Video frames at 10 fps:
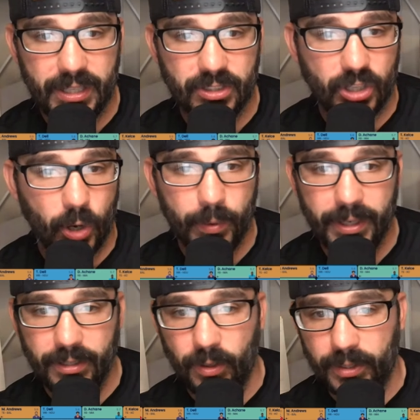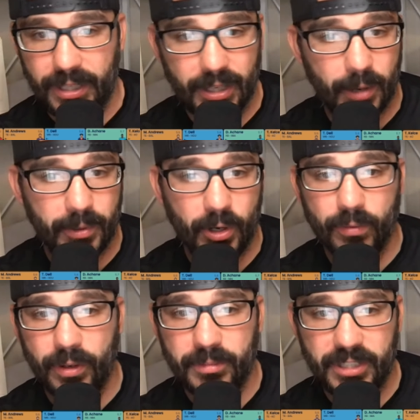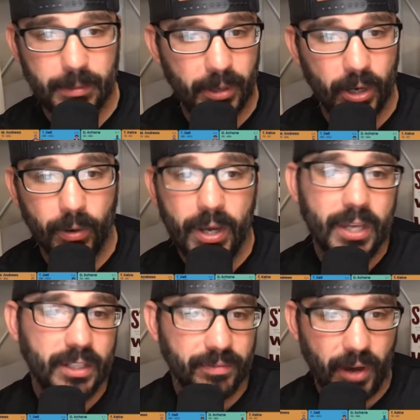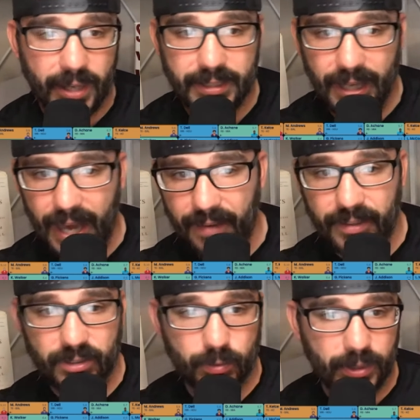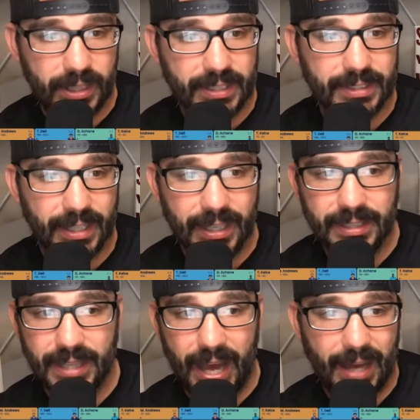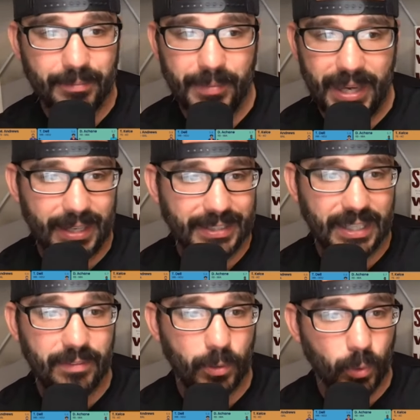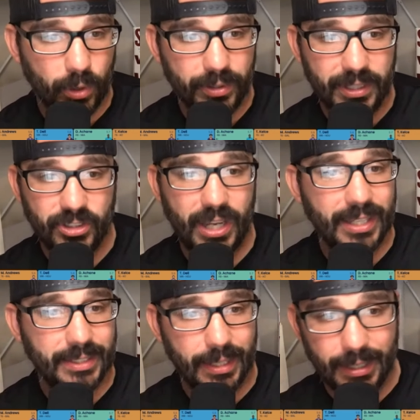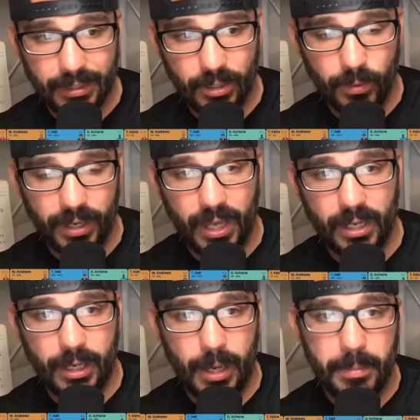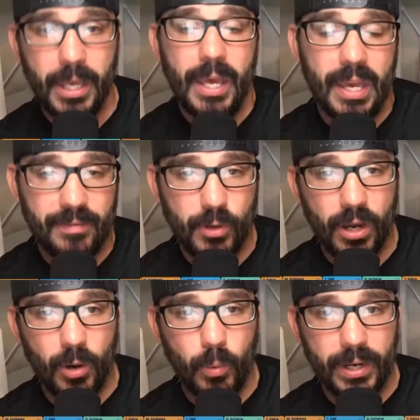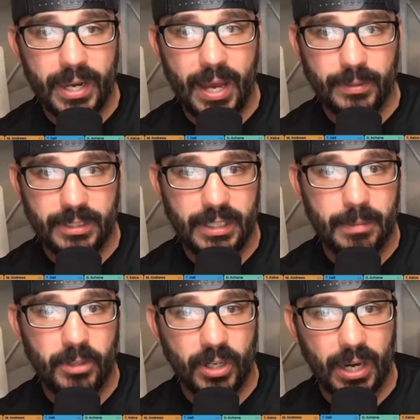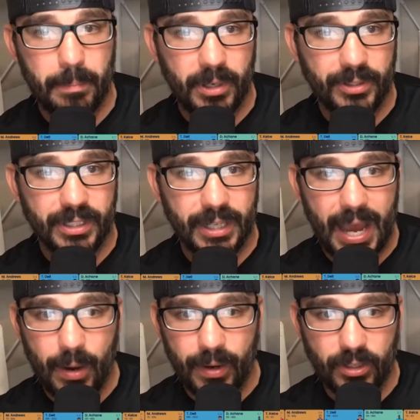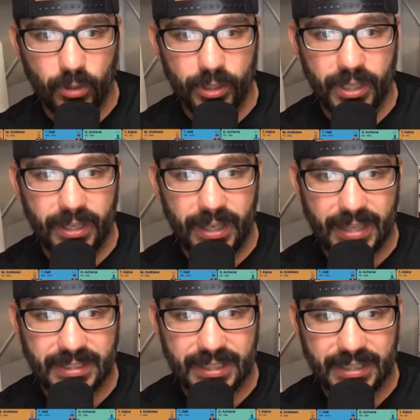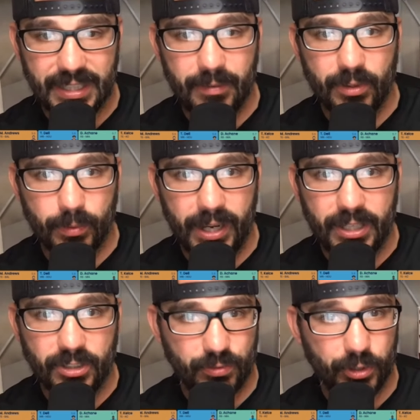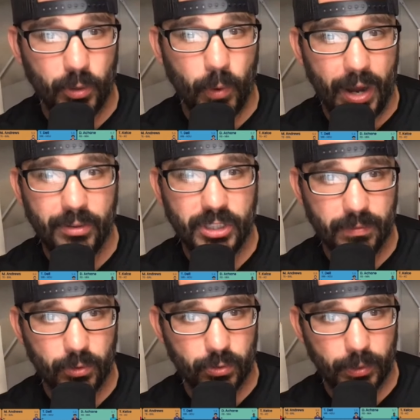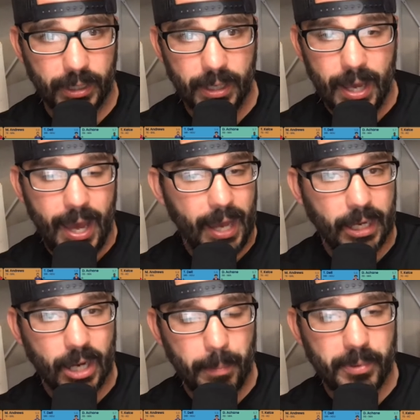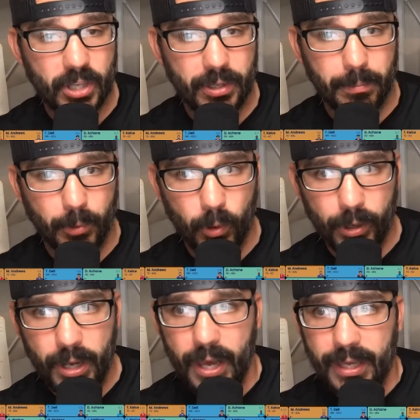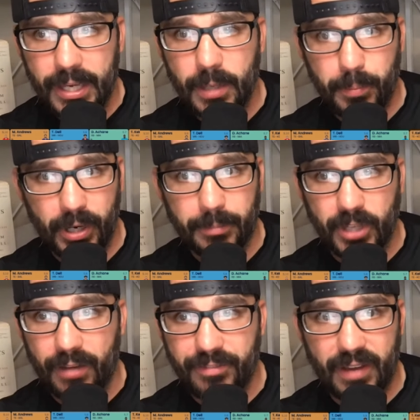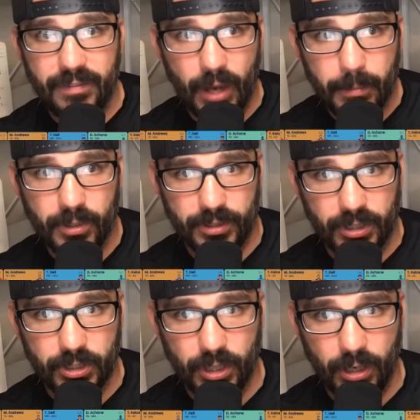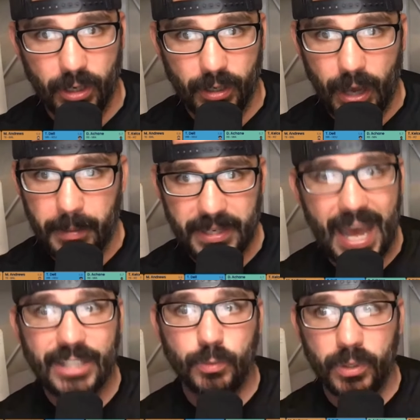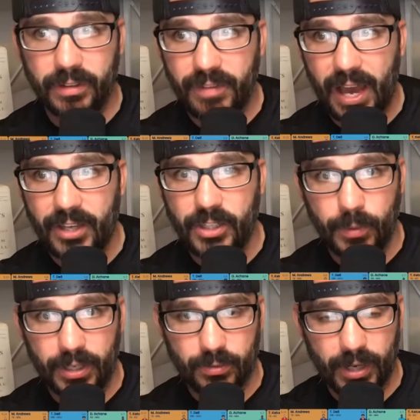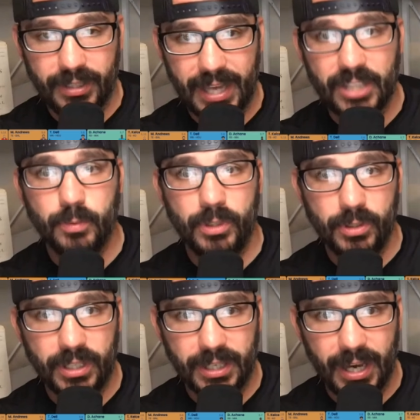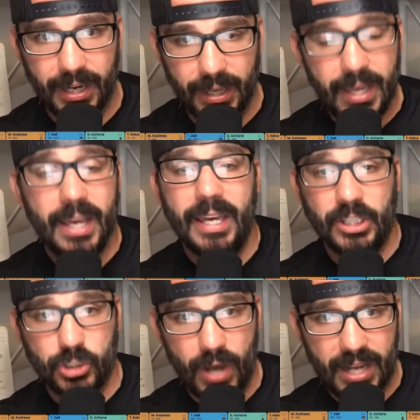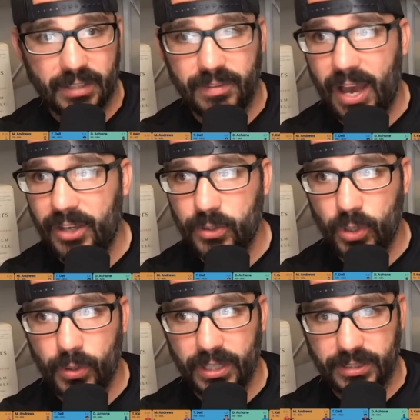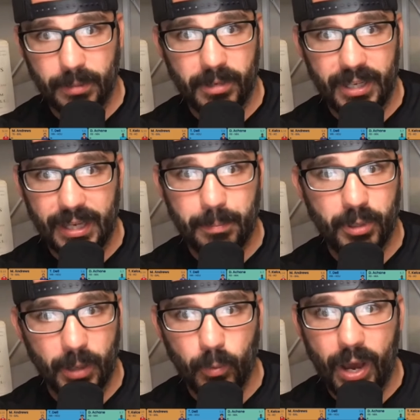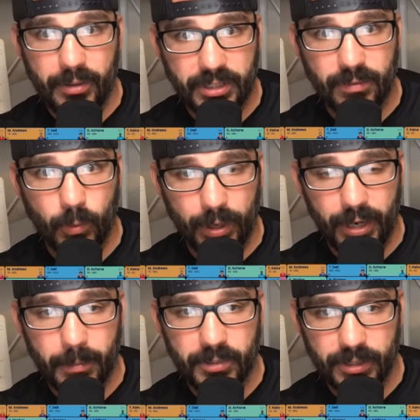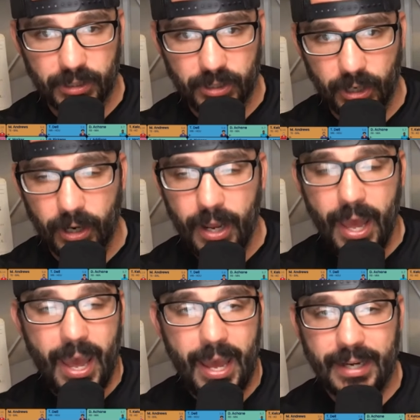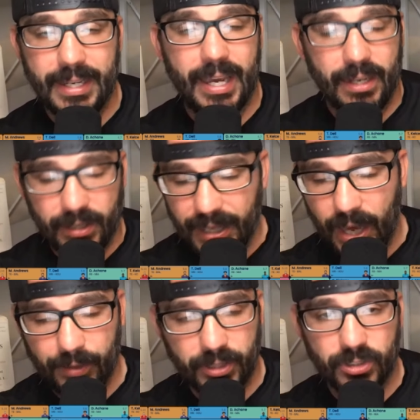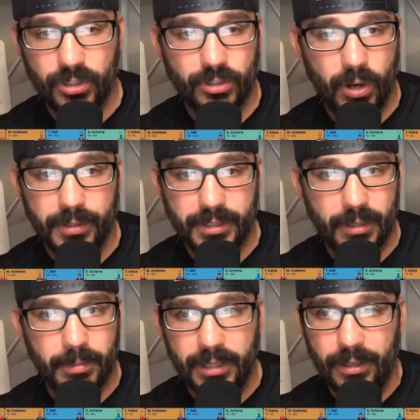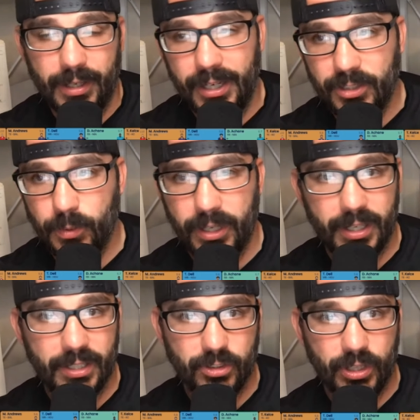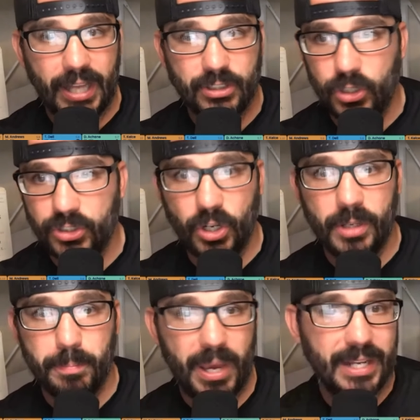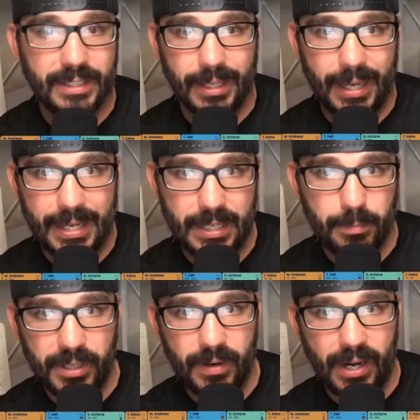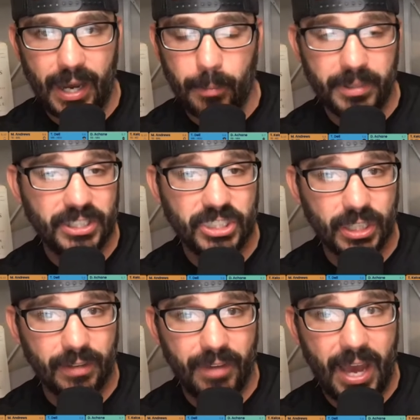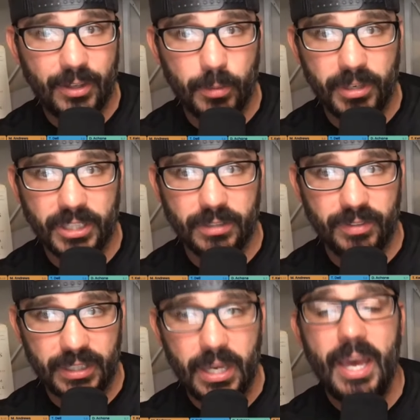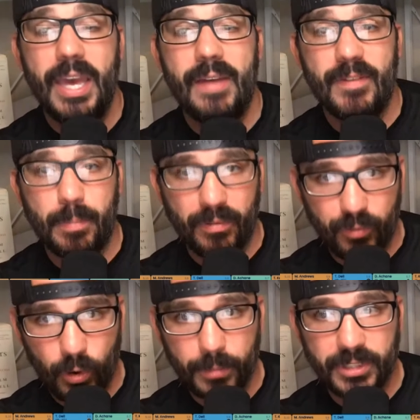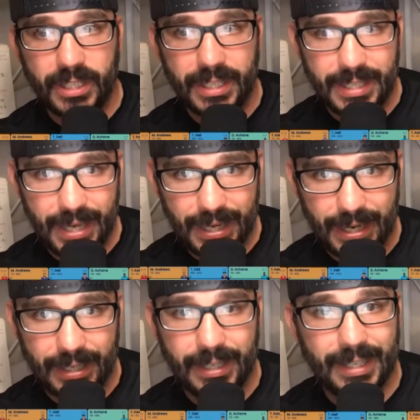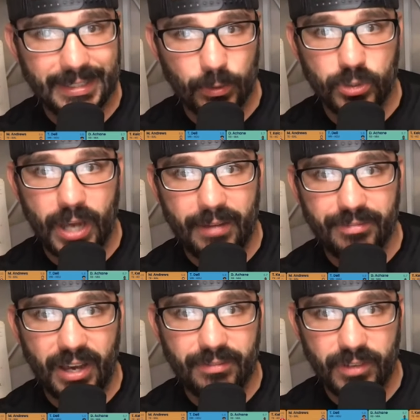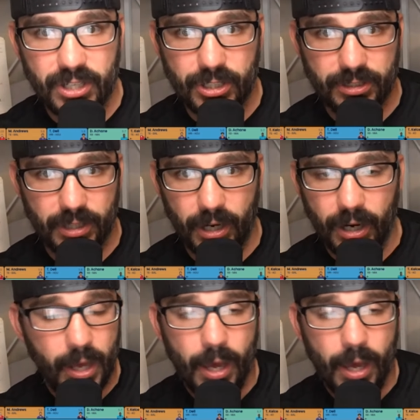is going, Keon went over him, Debo, Devontae Evans, Reed, Diggs, man, Xavier Worthy, JSN going ahead of Kupp. If you're on a win now team and you're kind of building it out and you're looking in that 6th, 7th range for your wide receiver 3 and Kupp is on the board, he could put up top 5 numbers this year. I mean, that's where the value is, right? That's where you can kind of extract the value, go get somebody that can put up wide receiver 1 numbers this year. And again, the health concerns are always going to be there. It is what it is. It's already baked into ADP right now, but it's still a value because if he performs like he can and you get those top 5 finishes there,